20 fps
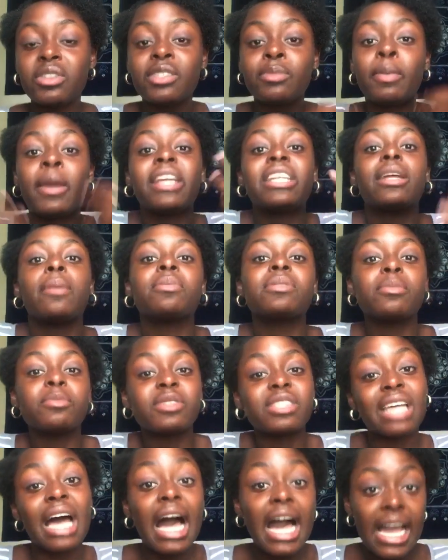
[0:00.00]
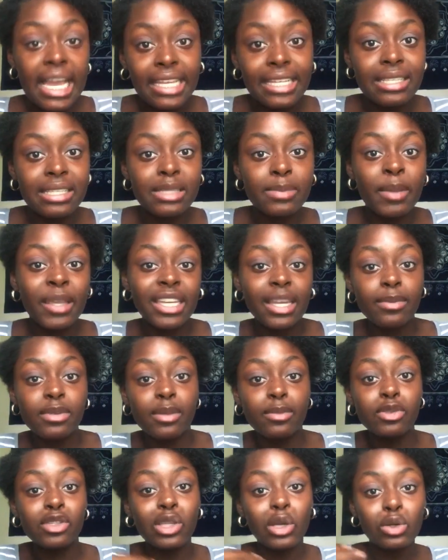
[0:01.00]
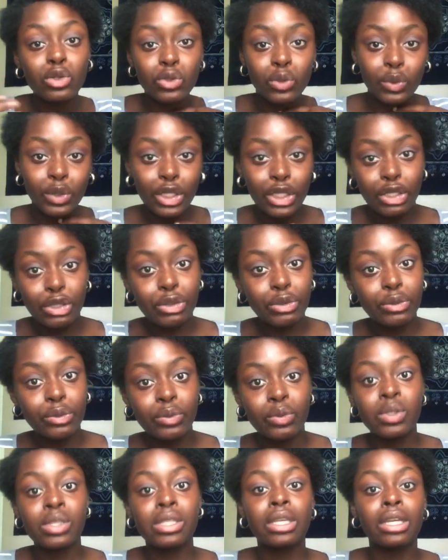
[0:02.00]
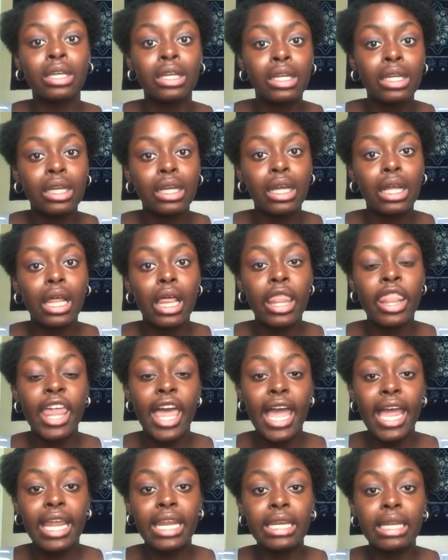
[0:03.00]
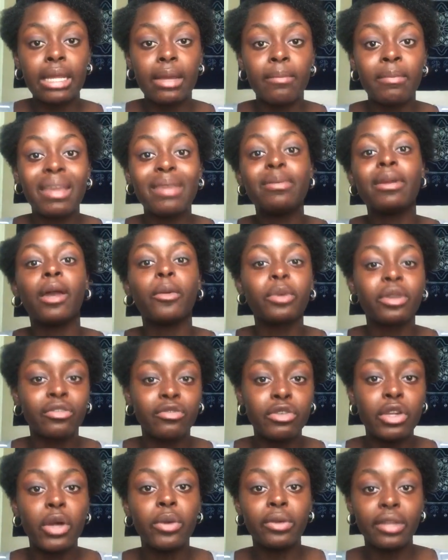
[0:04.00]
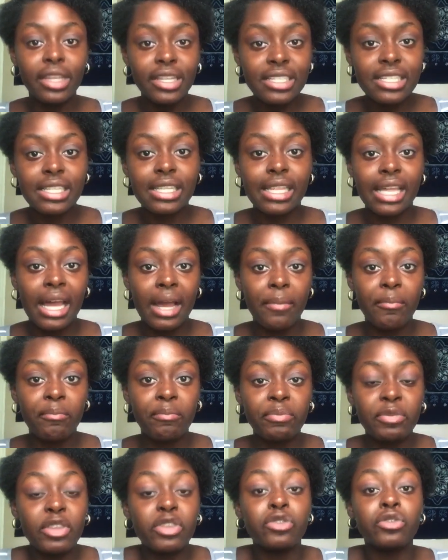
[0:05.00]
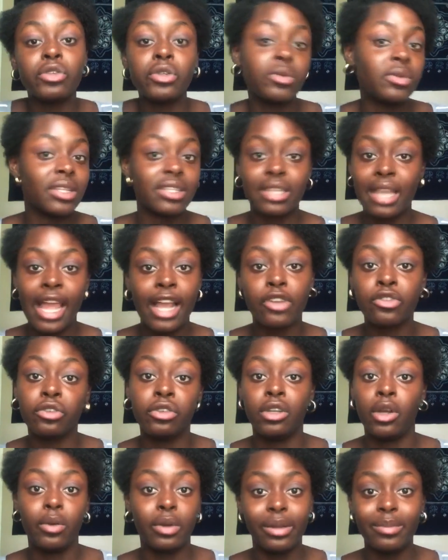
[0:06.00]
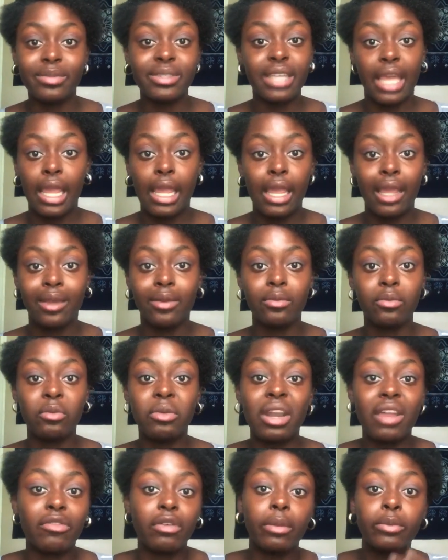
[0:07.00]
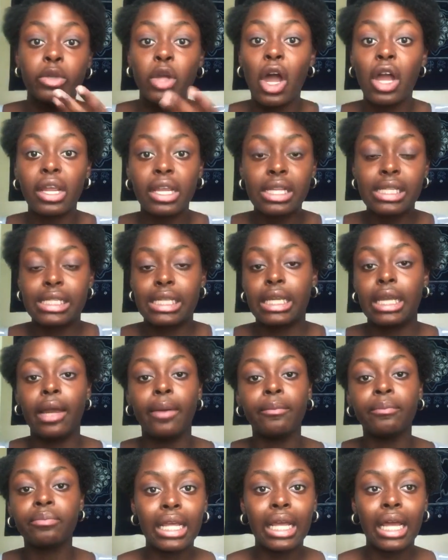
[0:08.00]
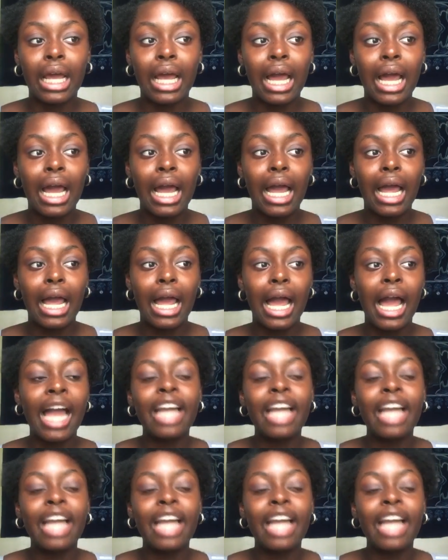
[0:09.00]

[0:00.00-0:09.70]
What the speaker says: picked up some signs, picked up some social cues, then maybe I would have noticed that this dude doesn't actually know what I'm saying whenever I'm talking to him.